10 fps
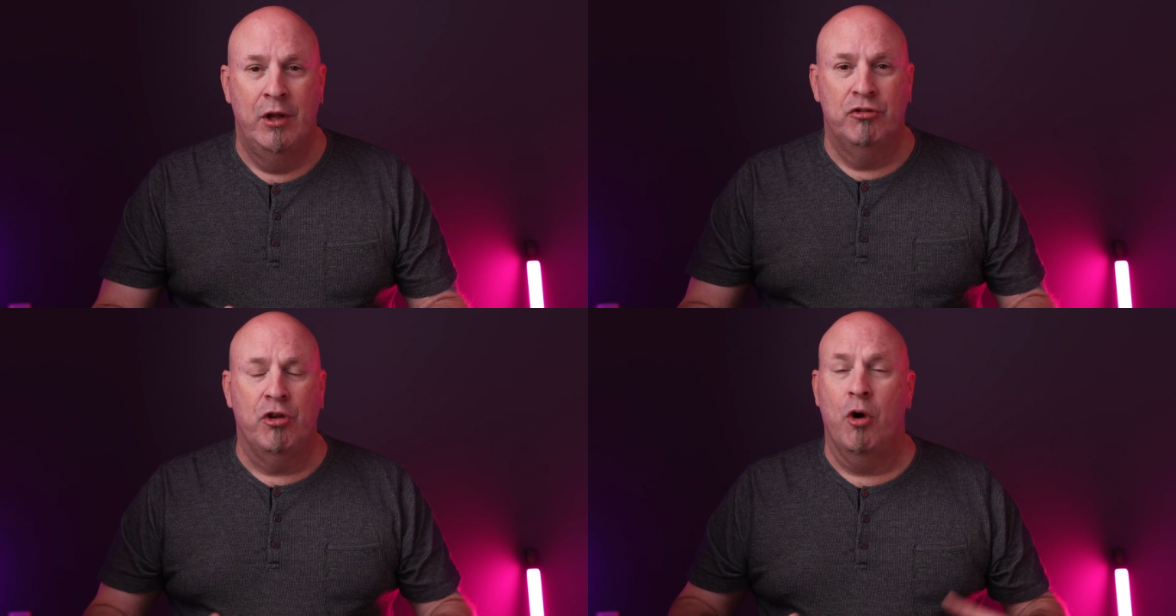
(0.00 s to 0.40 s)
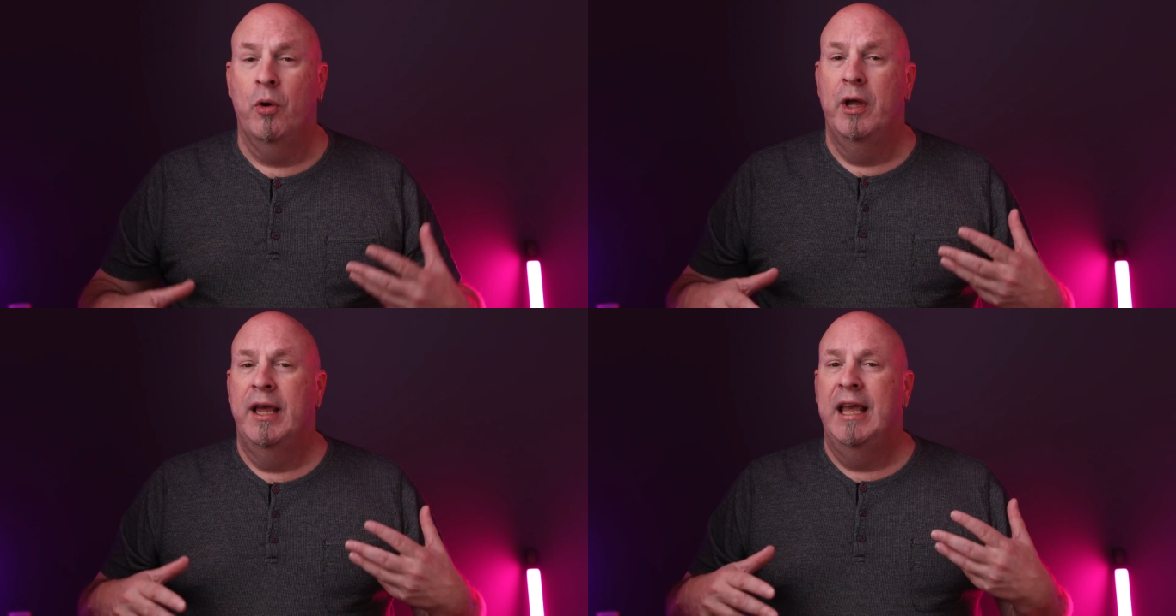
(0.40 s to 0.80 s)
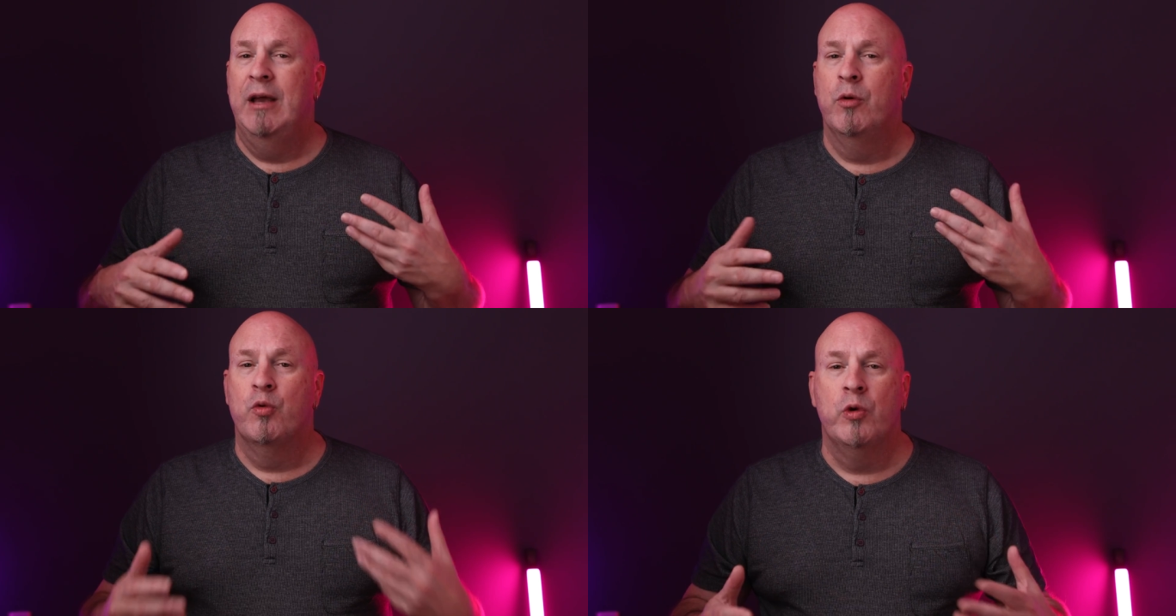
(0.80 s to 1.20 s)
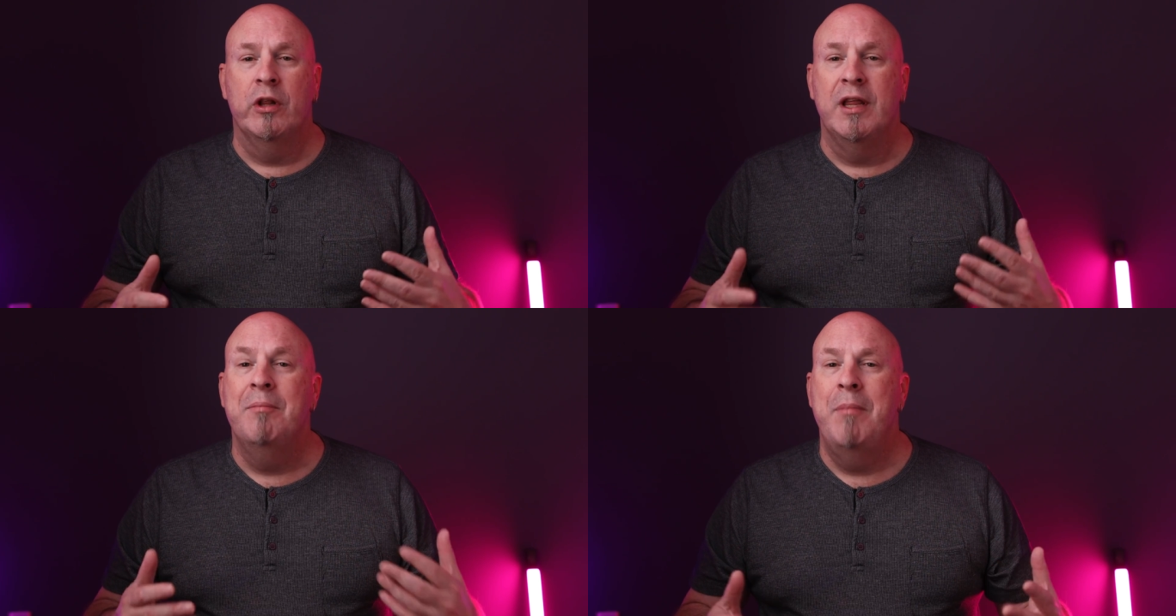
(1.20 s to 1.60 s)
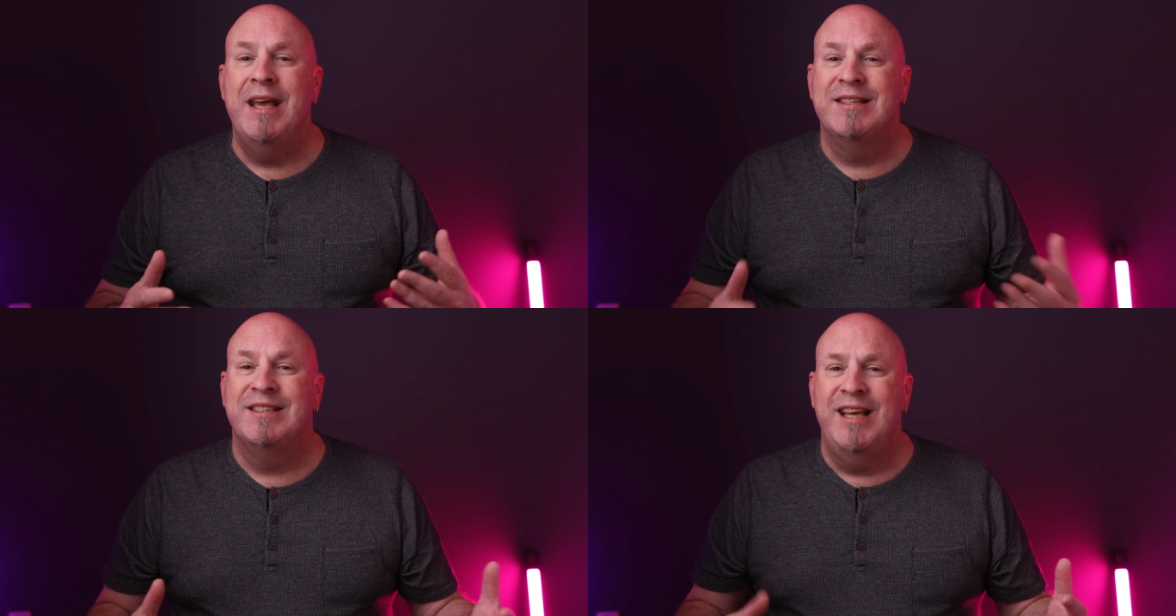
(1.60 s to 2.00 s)
So it would really
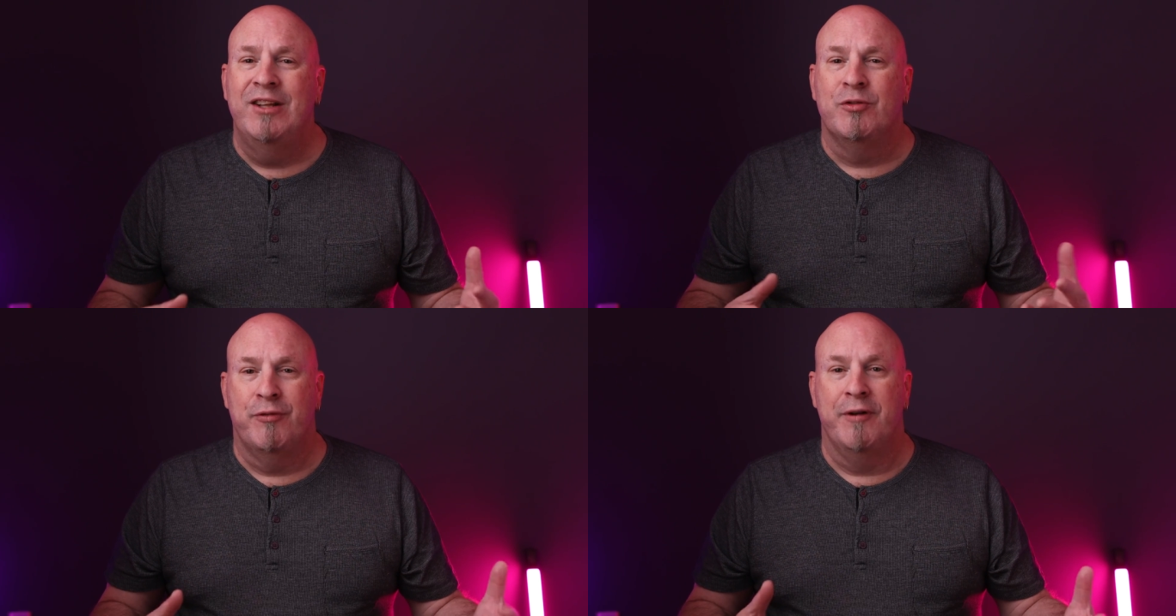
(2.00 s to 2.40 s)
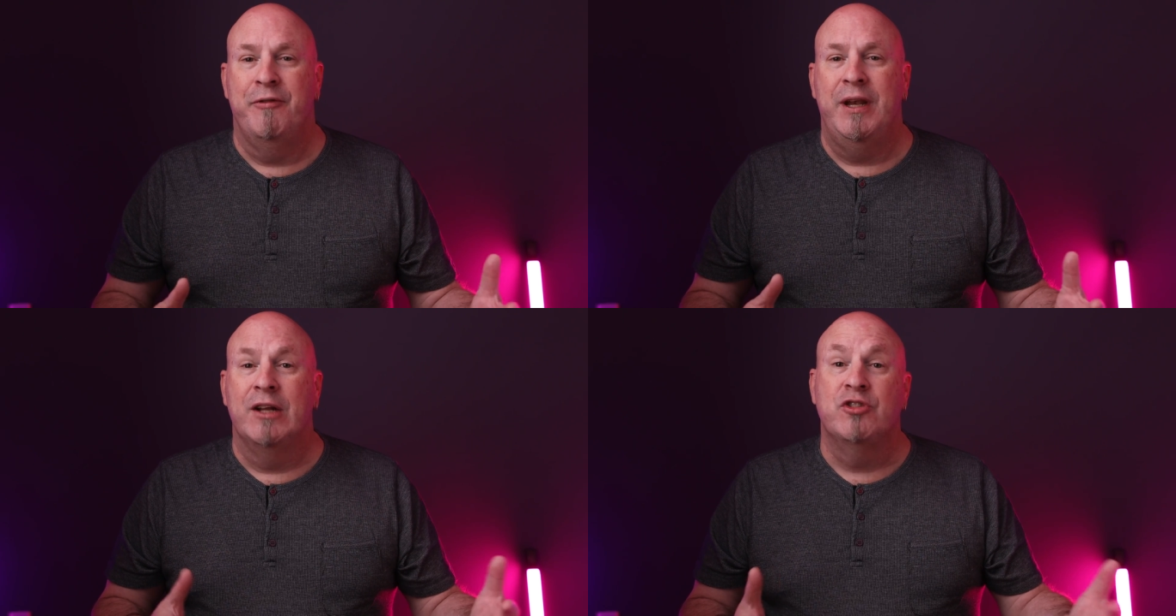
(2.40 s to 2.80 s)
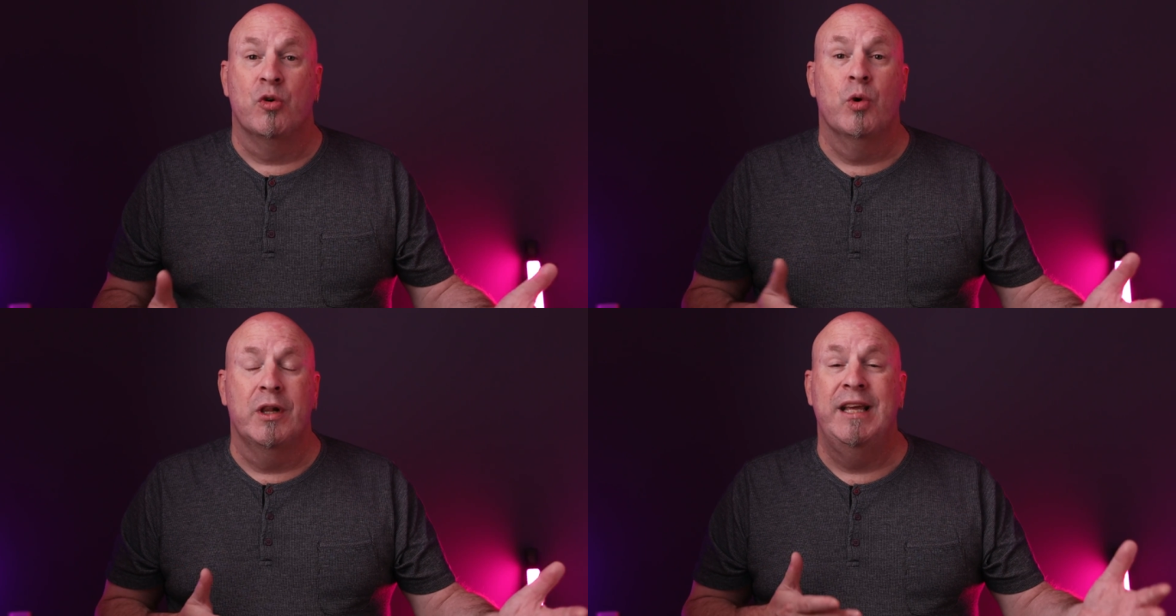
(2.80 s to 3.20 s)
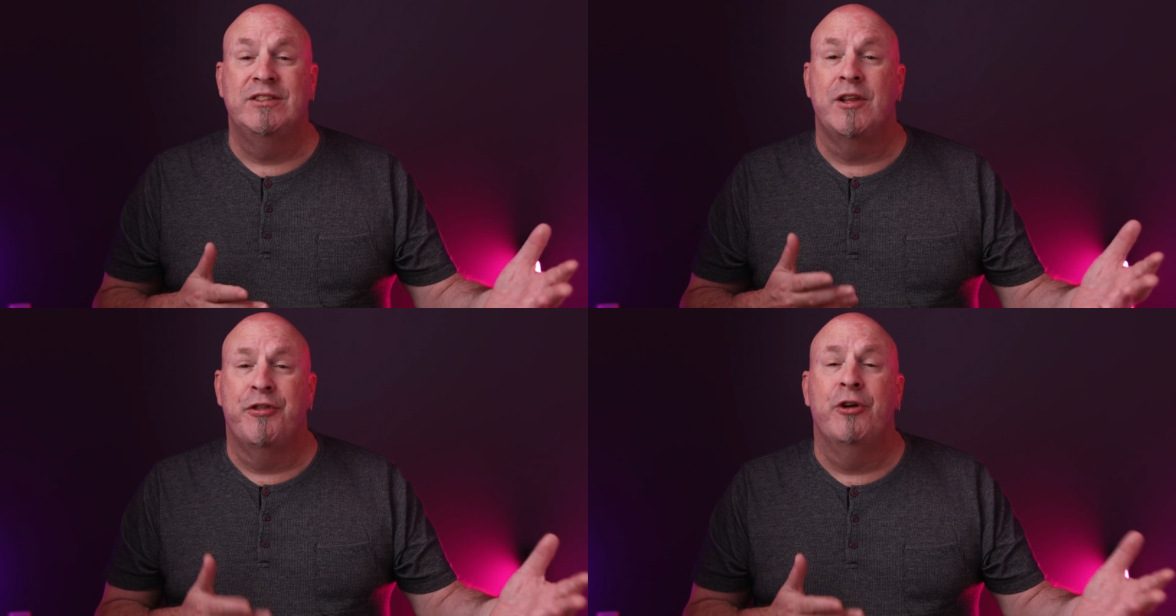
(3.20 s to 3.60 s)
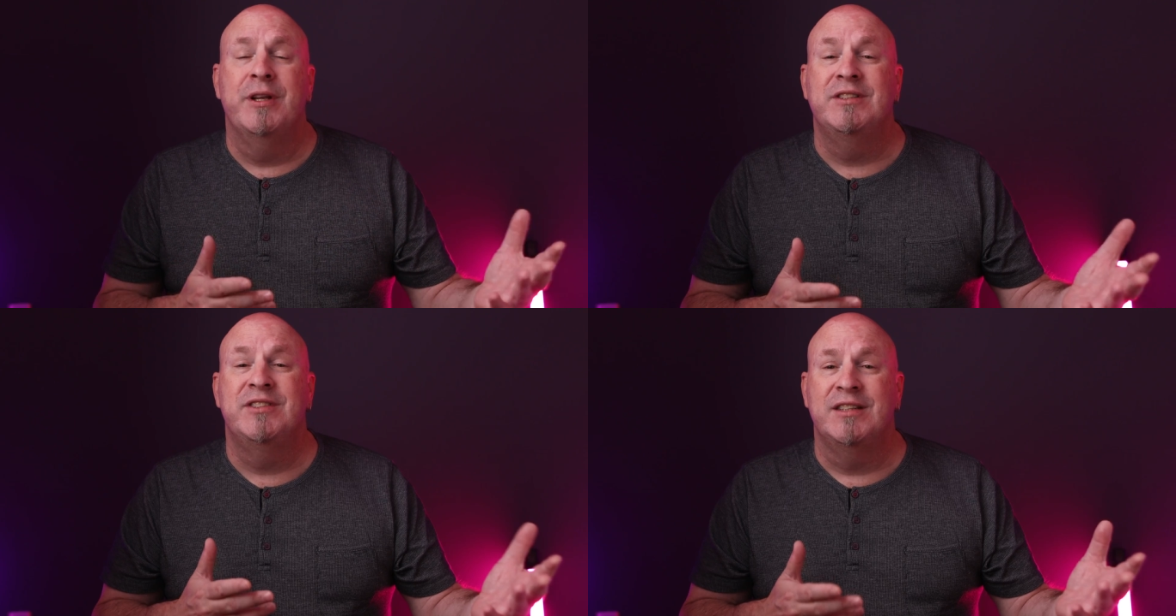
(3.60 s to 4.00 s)
make sense for NVIDIA to release a
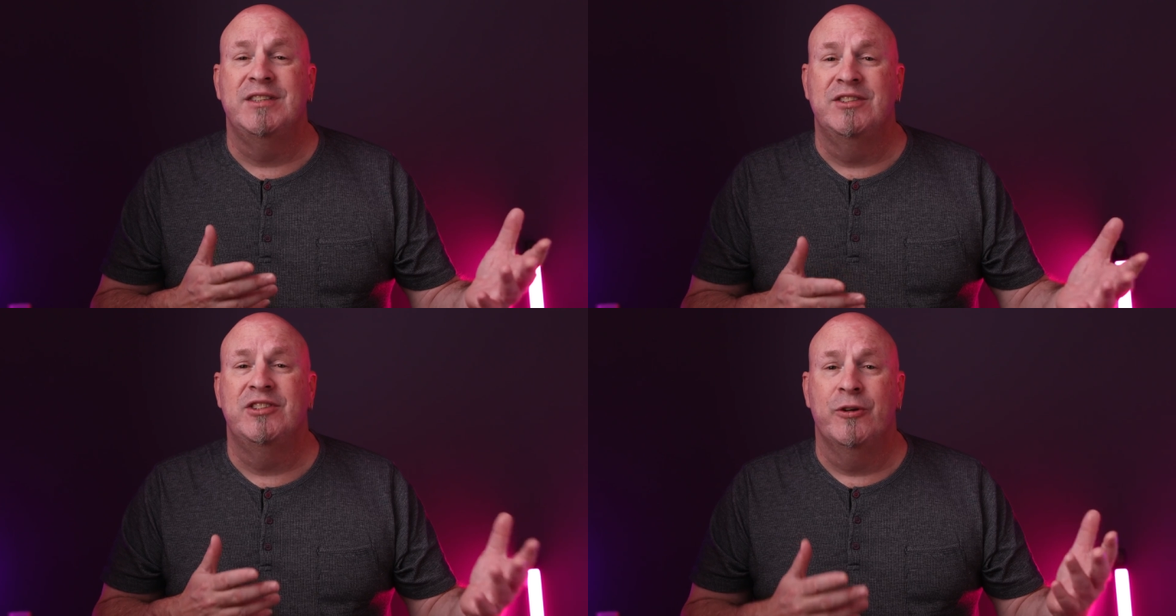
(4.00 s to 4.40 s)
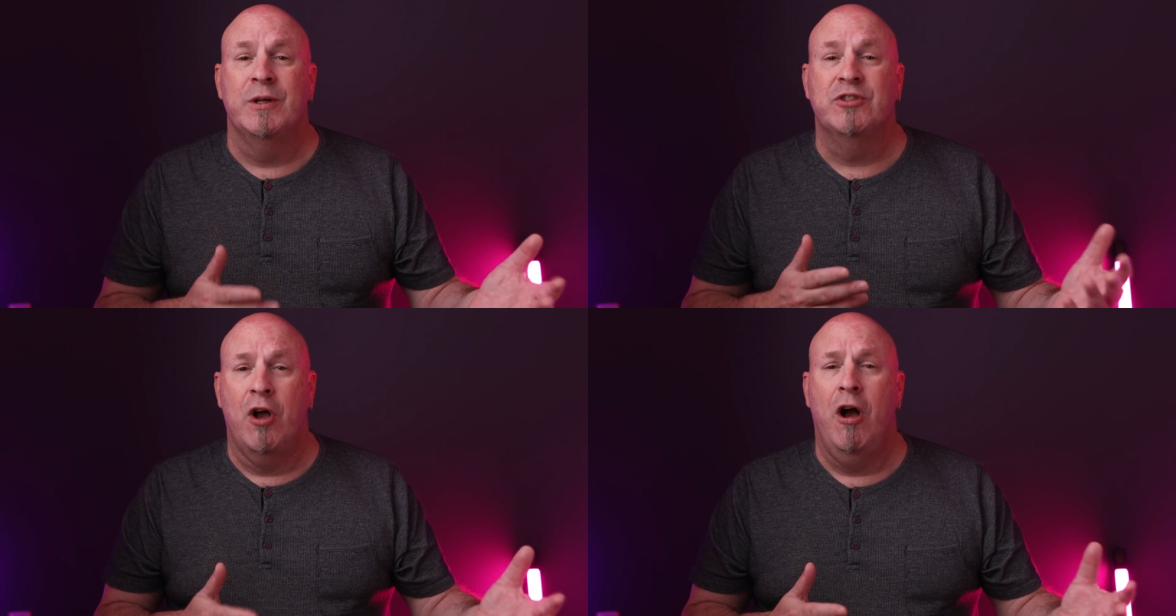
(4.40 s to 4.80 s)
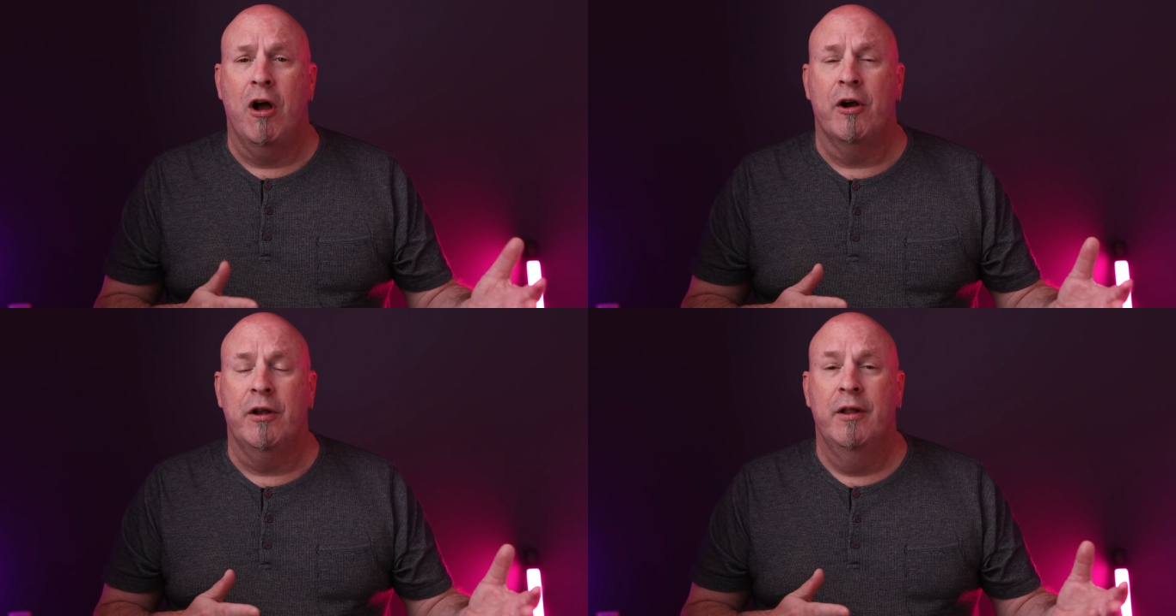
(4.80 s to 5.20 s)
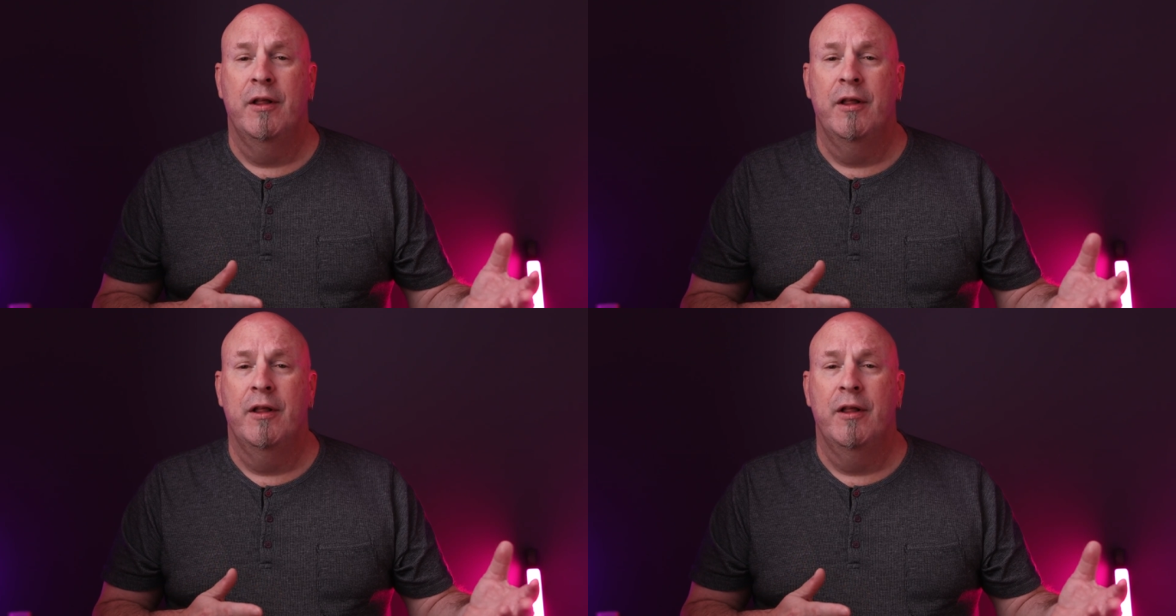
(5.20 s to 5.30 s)
3060 series card